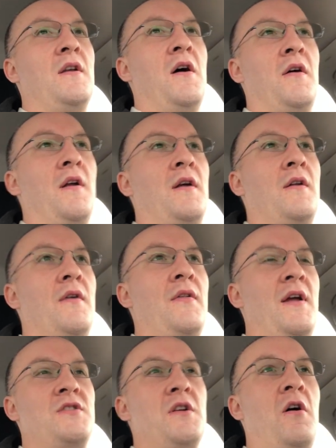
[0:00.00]
No,
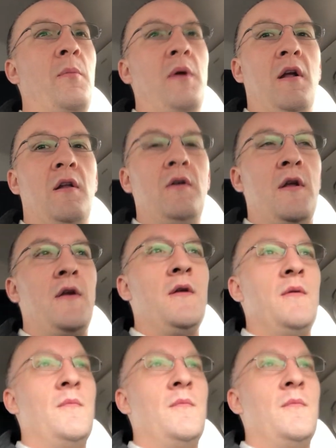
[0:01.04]
that should all be included.